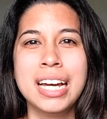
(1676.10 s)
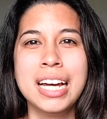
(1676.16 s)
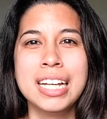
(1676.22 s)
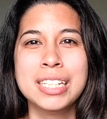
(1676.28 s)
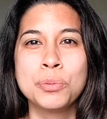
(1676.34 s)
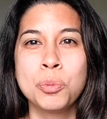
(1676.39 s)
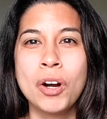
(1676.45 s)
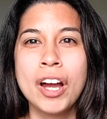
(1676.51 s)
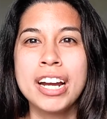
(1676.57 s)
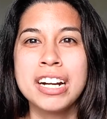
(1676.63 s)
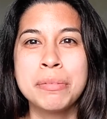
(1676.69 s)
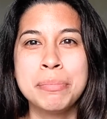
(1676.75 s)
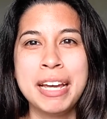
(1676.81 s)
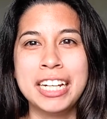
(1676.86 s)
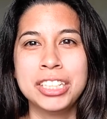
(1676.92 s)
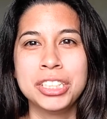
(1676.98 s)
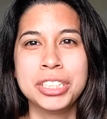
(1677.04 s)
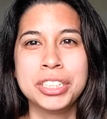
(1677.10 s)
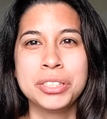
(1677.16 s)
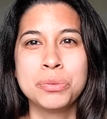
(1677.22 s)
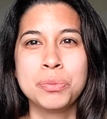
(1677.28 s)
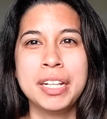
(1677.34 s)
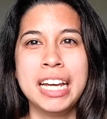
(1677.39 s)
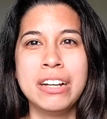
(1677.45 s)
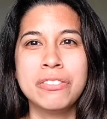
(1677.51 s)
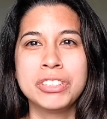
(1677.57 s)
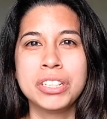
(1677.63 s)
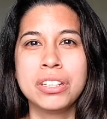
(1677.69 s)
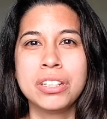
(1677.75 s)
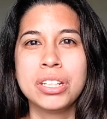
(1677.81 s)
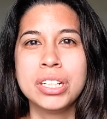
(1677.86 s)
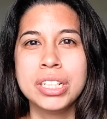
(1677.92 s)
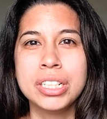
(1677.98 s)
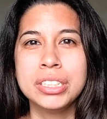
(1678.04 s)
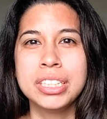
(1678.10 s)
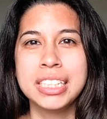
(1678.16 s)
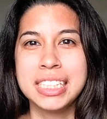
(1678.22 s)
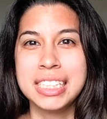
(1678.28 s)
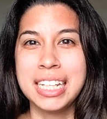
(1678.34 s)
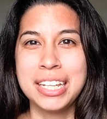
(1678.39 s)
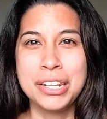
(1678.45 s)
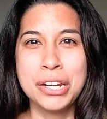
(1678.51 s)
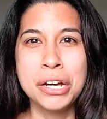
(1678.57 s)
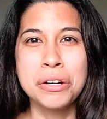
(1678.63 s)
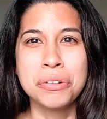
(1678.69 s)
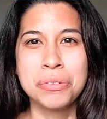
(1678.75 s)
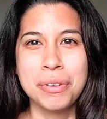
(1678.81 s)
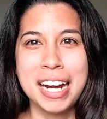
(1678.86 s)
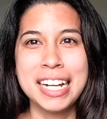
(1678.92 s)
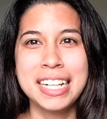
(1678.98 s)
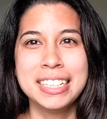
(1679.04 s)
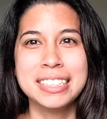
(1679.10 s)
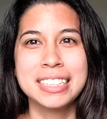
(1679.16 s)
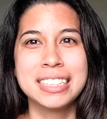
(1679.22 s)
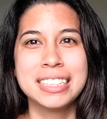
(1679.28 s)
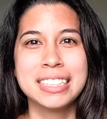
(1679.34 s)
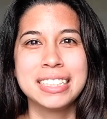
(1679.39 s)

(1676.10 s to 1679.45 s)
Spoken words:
As product managers, we have to learn to say no, right?